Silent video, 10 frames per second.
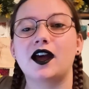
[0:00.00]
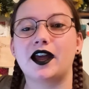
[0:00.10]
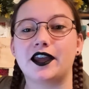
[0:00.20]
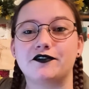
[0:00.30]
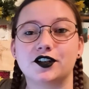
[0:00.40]

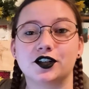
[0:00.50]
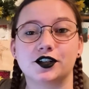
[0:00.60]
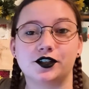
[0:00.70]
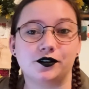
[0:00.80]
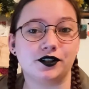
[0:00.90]
if you're
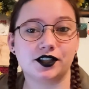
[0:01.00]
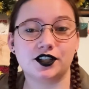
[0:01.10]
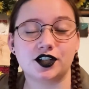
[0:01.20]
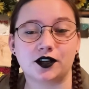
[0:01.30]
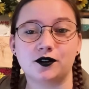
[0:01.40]
new to the
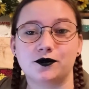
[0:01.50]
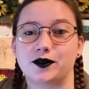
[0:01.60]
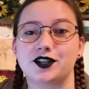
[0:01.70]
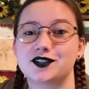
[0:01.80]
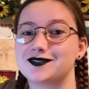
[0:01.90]
channel,
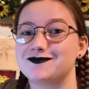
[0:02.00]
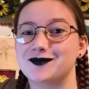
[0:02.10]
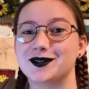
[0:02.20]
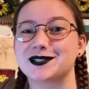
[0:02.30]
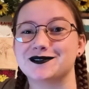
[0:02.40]
which
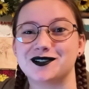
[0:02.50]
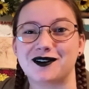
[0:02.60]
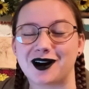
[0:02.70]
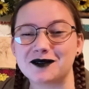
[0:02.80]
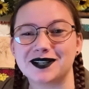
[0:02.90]
most of you
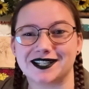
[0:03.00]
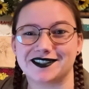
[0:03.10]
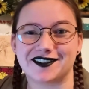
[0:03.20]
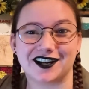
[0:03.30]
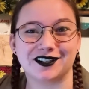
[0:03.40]
are because
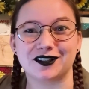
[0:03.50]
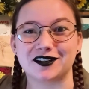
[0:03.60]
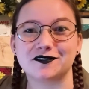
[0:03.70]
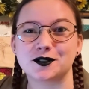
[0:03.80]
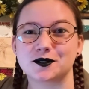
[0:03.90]
I've gotten a lot
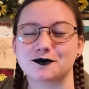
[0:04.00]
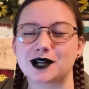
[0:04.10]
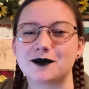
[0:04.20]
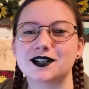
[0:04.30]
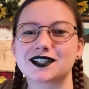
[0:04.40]
of new
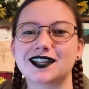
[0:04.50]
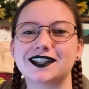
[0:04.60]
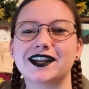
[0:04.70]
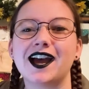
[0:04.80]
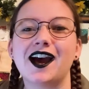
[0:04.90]
subscribers
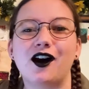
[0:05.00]
lately,